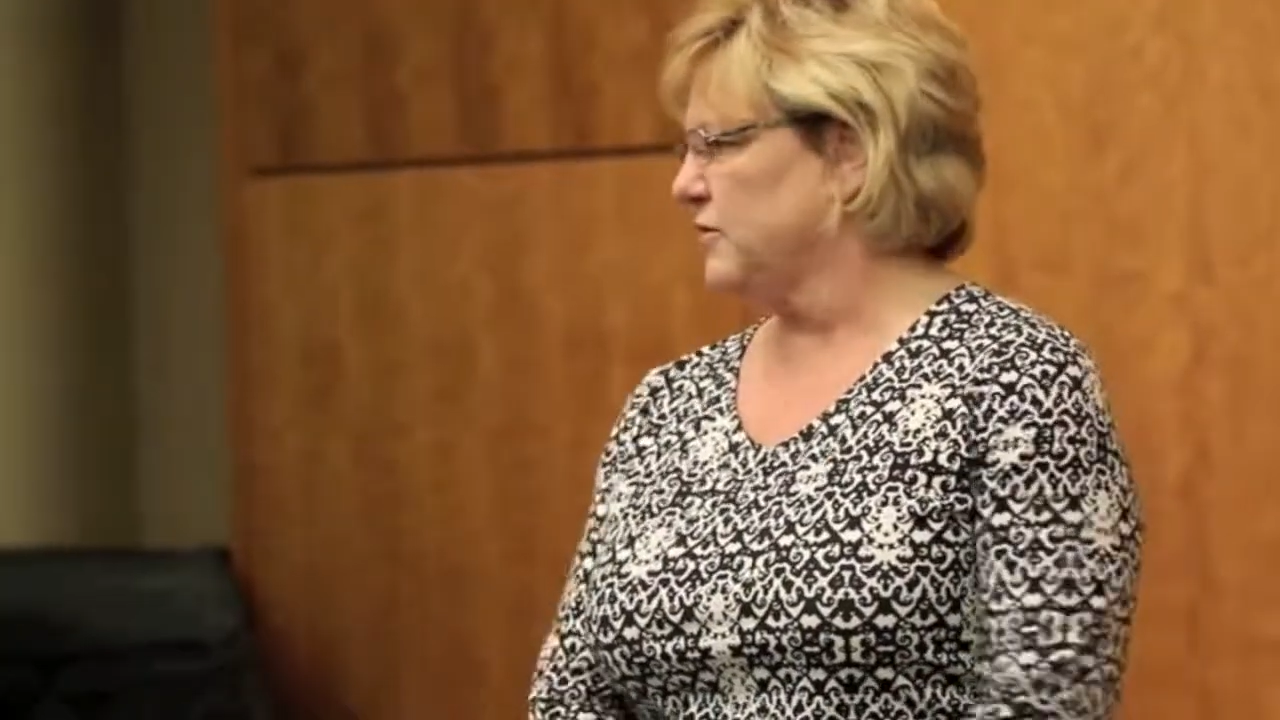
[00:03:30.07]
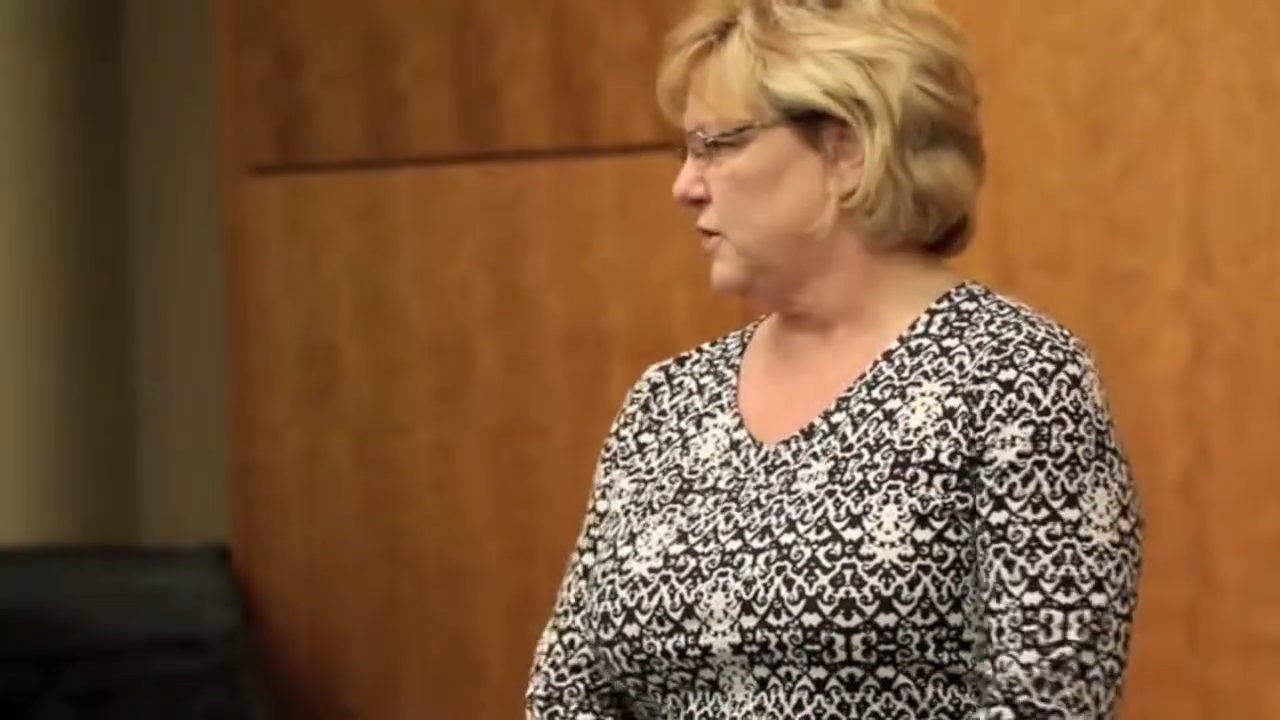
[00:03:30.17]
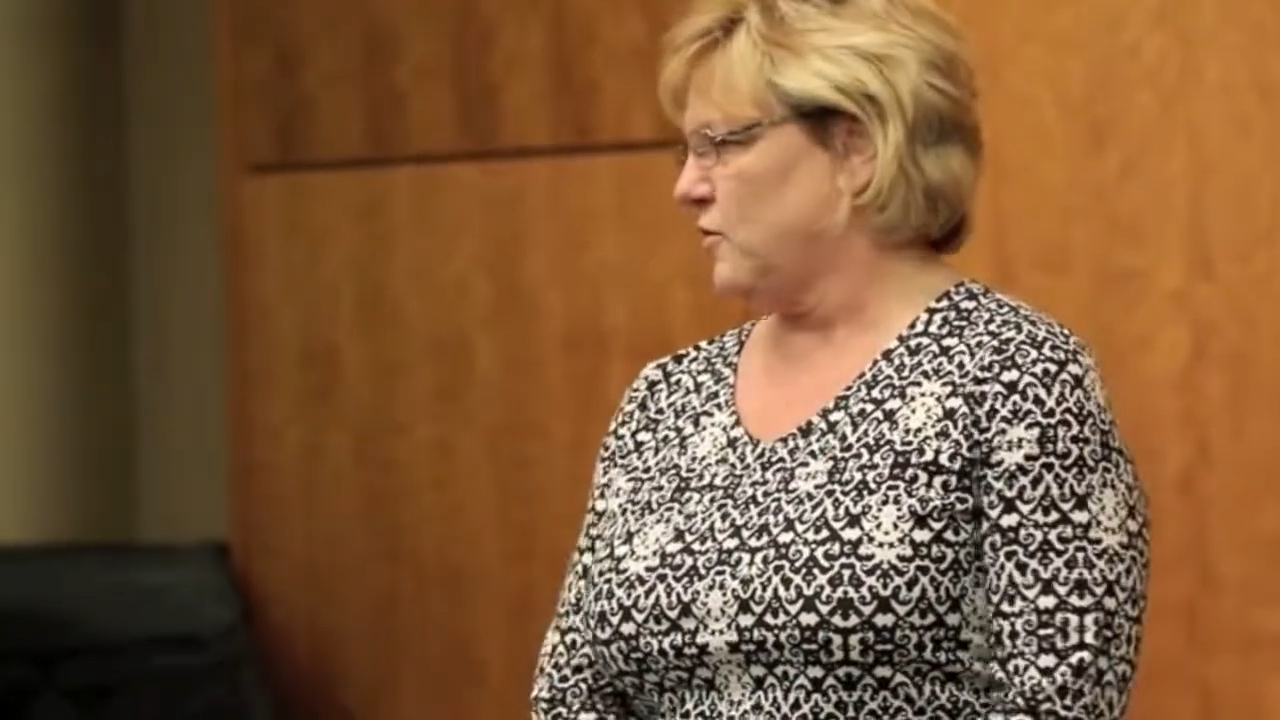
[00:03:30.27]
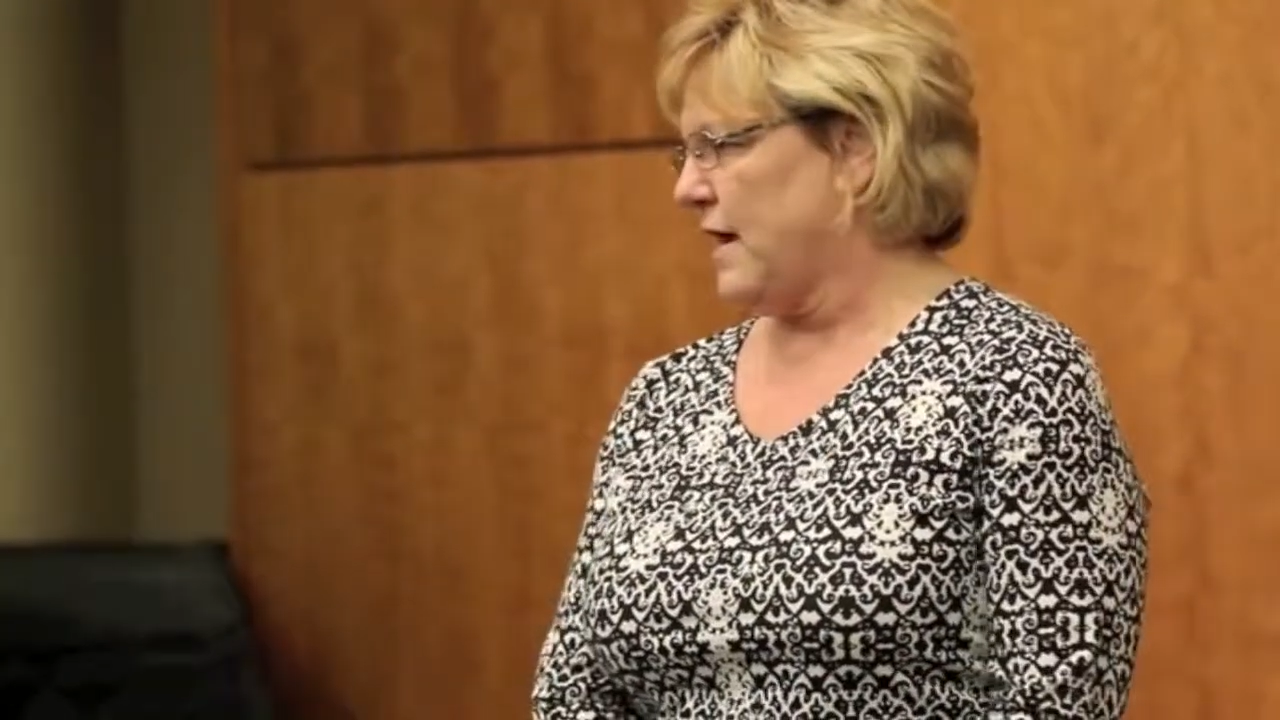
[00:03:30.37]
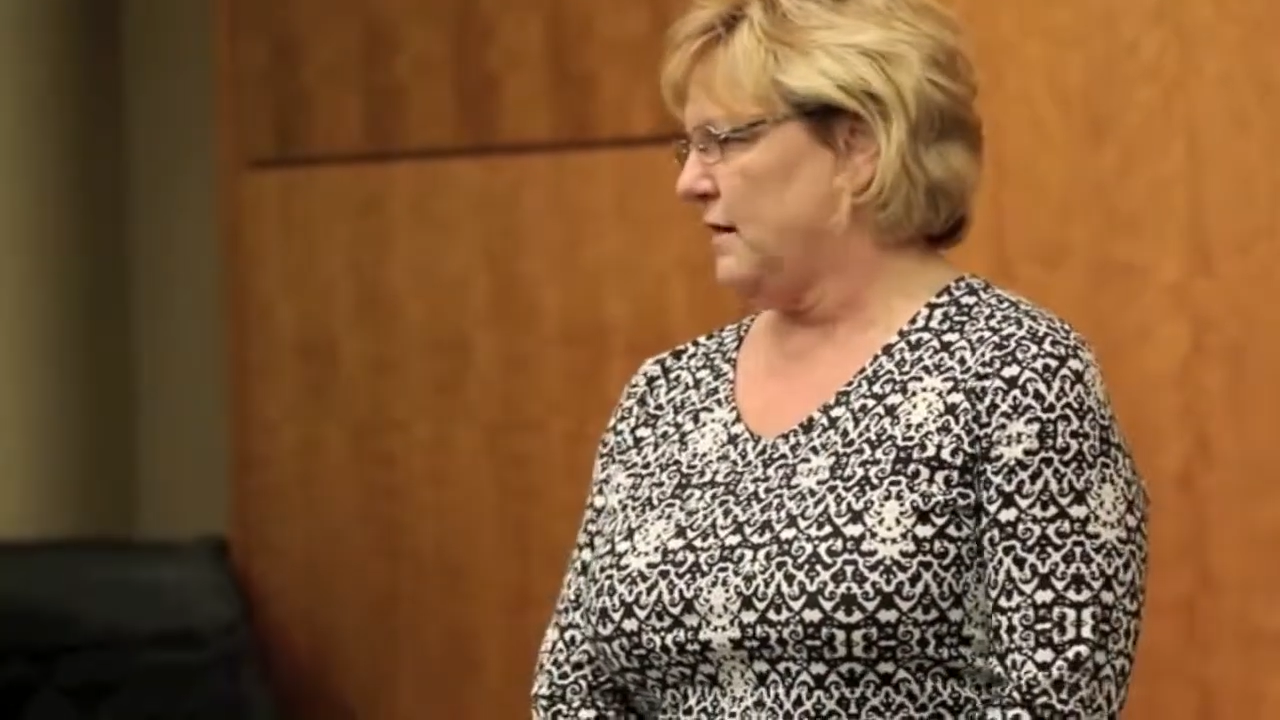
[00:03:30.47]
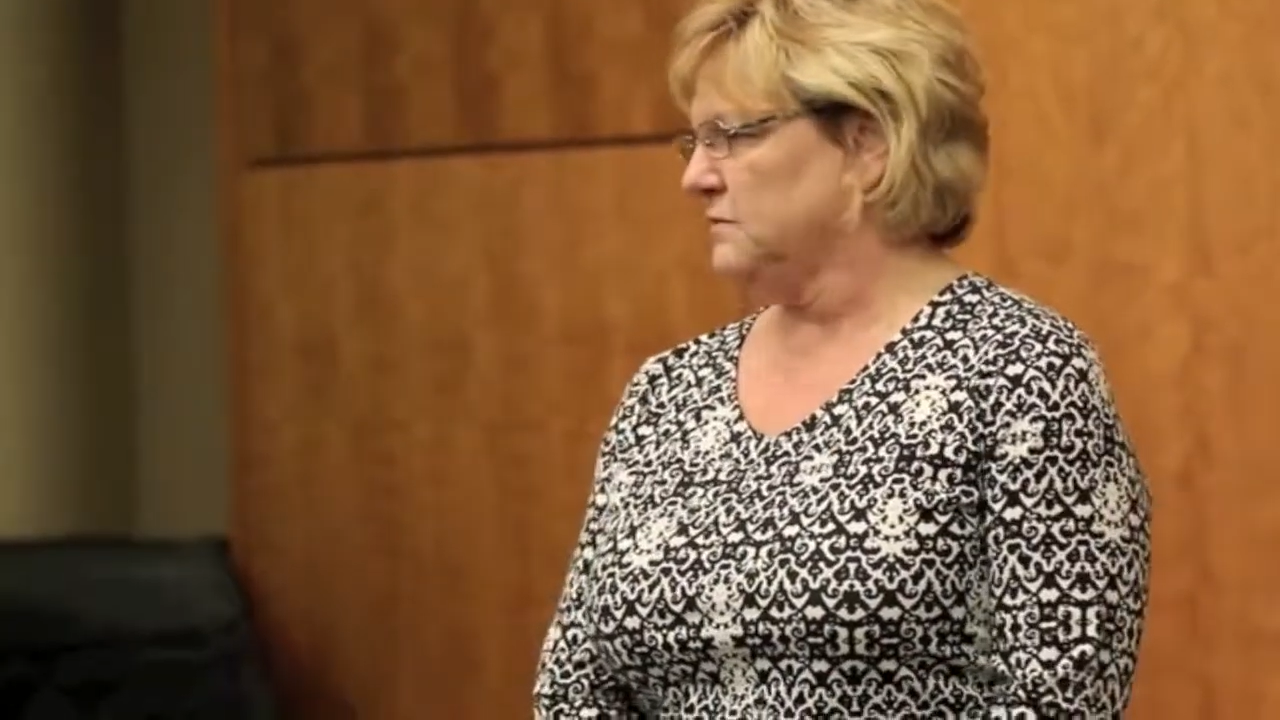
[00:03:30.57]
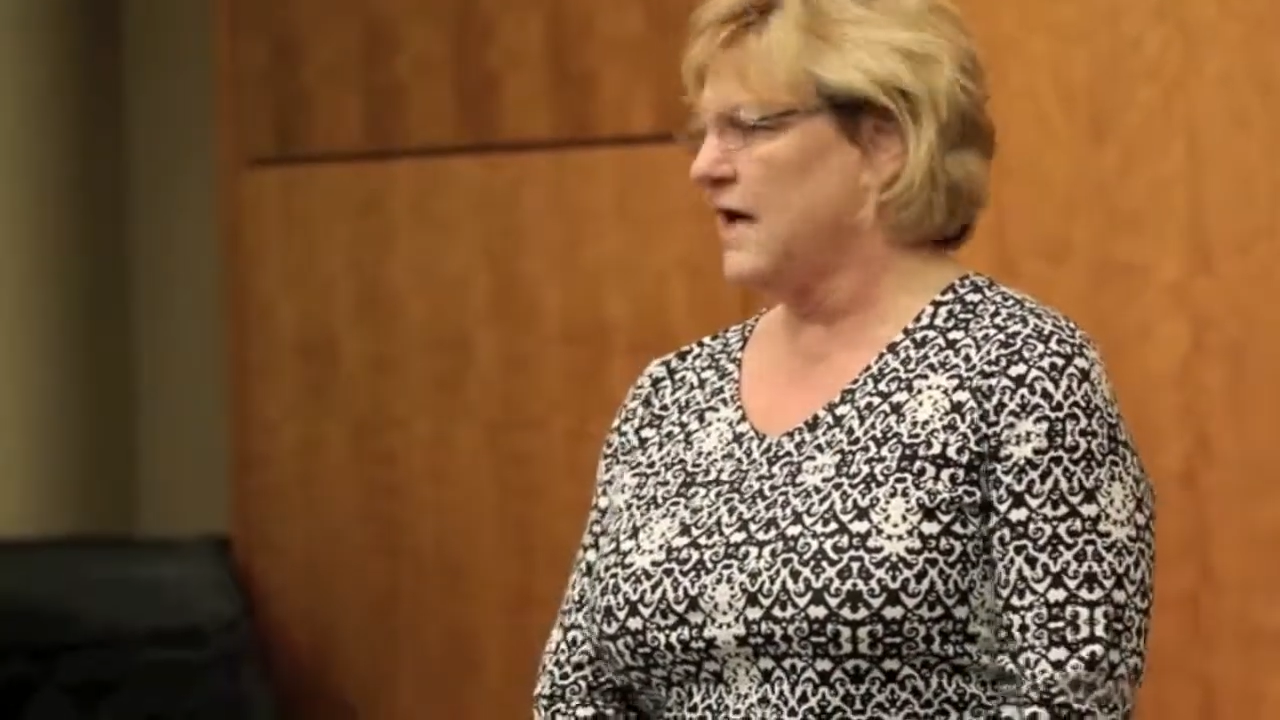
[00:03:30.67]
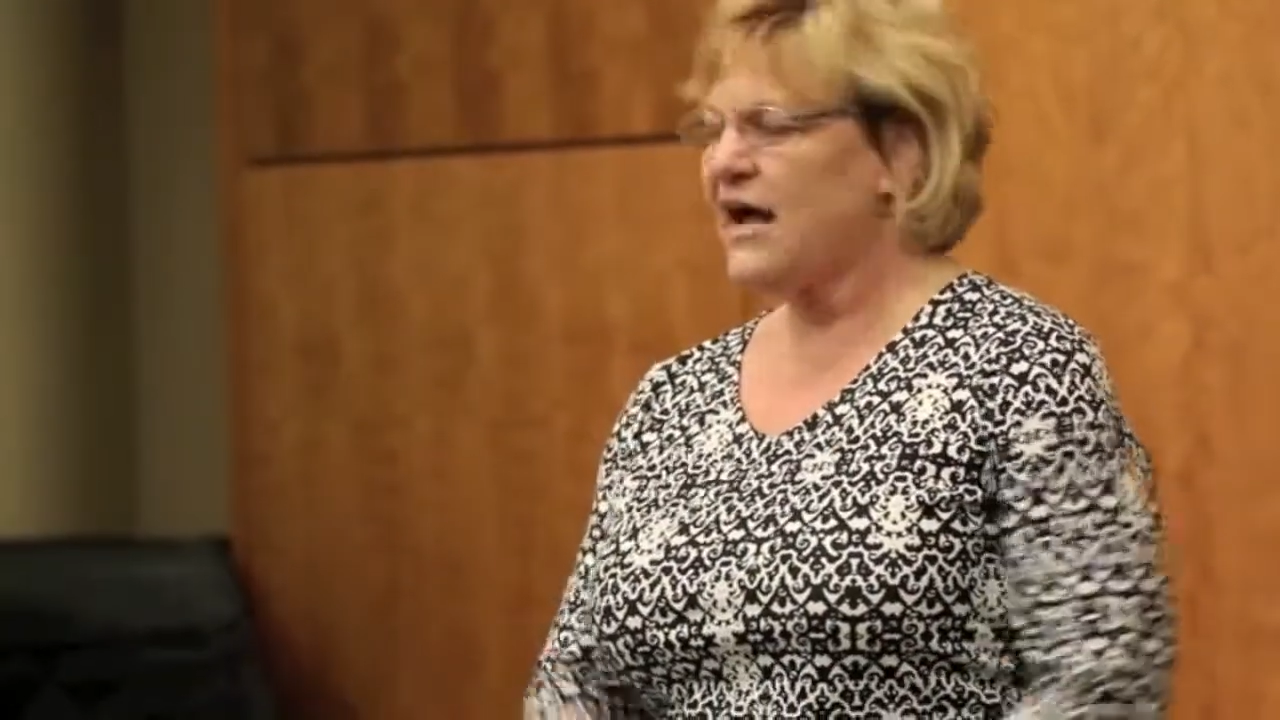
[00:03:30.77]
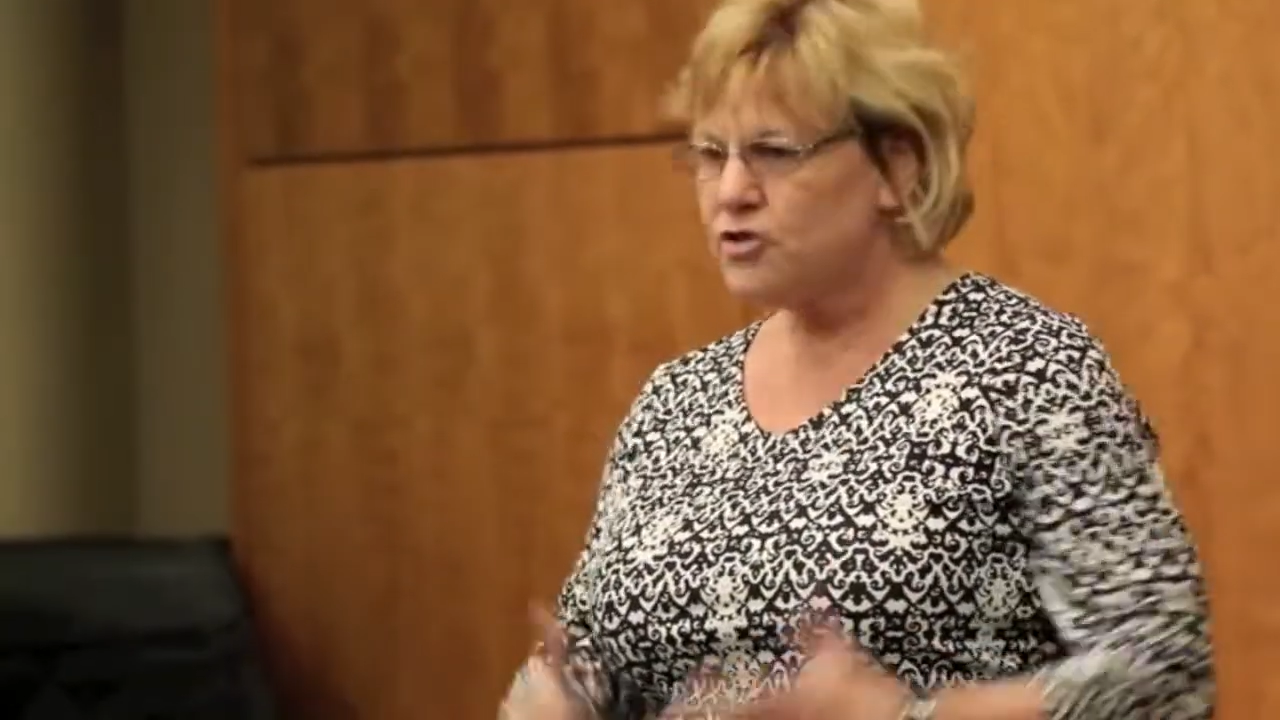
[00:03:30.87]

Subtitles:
for a little while.